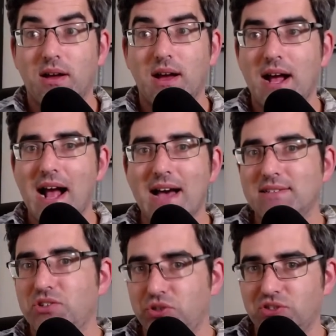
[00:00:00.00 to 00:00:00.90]

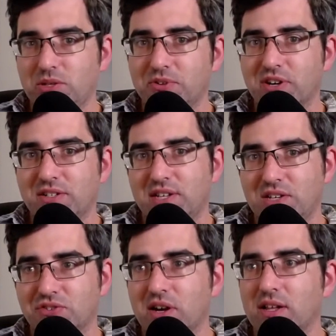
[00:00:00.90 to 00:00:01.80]
as a Jewish immigrant to
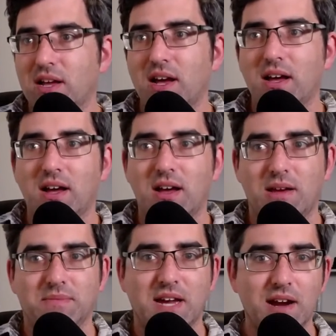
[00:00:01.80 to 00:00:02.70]
Israel,
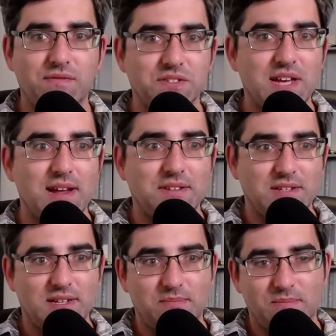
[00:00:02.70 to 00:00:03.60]
I'm careful to
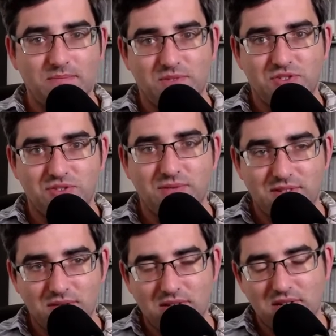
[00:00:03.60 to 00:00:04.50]
to
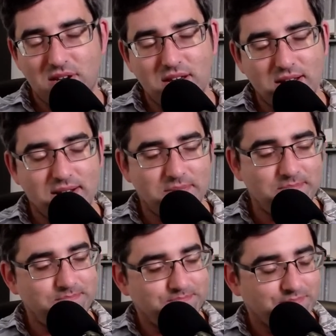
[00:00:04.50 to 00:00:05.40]
to
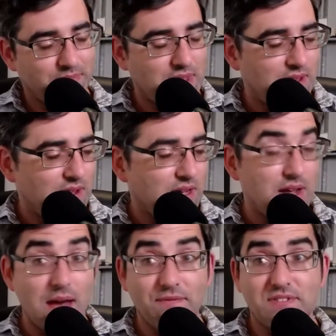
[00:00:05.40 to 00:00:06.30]
um,
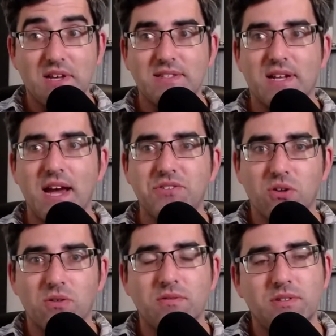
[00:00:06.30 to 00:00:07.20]
emphasize that I
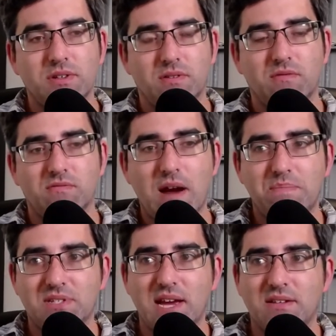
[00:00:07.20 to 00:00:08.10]
don't
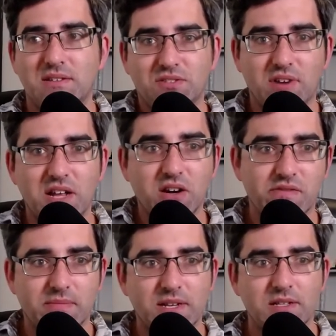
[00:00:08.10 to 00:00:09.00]
represent the Israeli
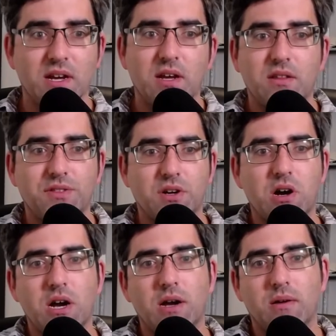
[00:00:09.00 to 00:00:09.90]
government. There
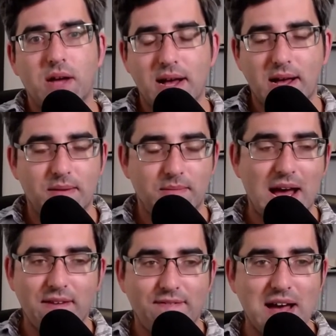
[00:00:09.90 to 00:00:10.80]
are uh,
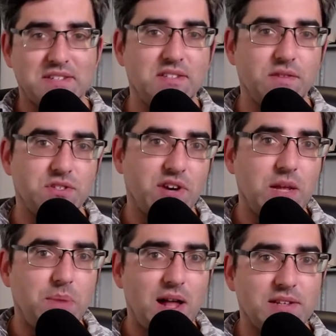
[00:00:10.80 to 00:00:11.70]
facets of
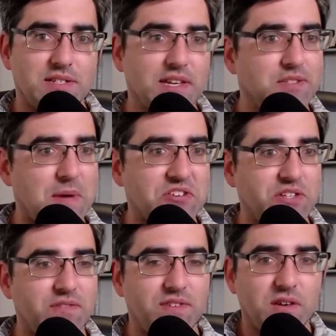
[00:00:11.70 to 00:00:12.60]
Israeli policy,
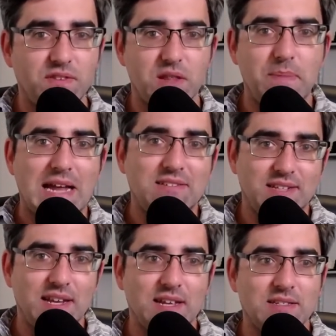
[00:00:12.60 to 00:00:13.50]
especially via via the
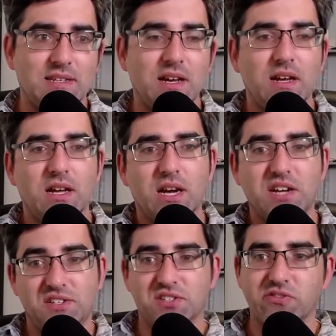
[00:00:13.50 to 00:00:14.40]
Palestinians, I
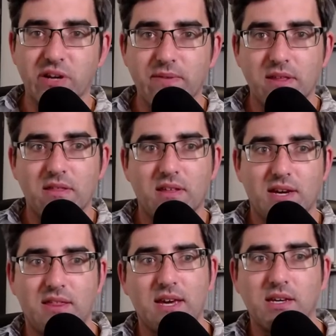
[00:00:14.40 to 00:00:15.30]
disagree with. I
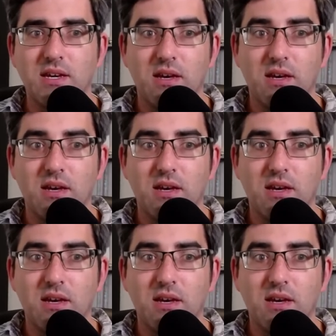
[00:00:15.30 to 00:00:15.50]
think